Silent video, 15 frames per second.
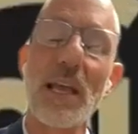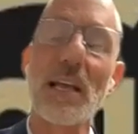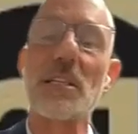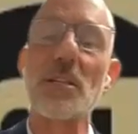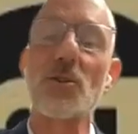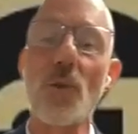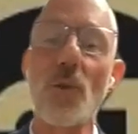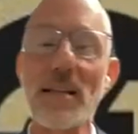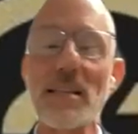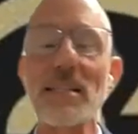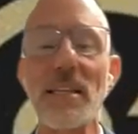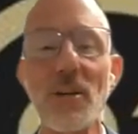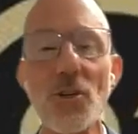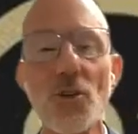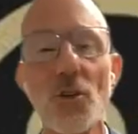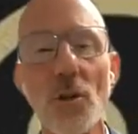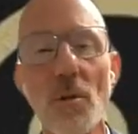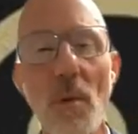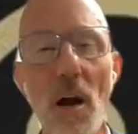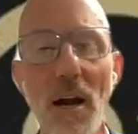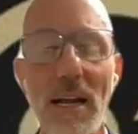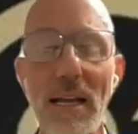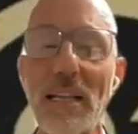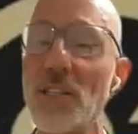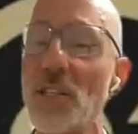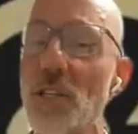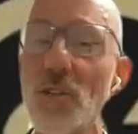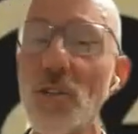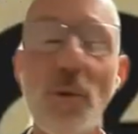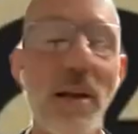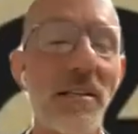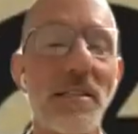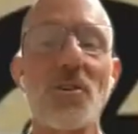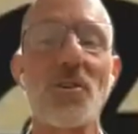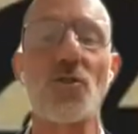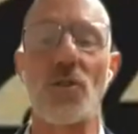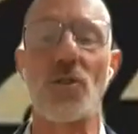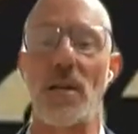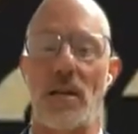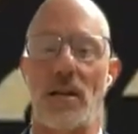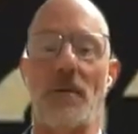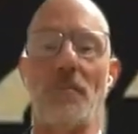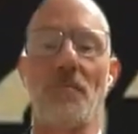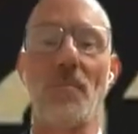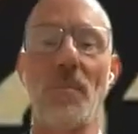It's a transitional market, it's just transitioning.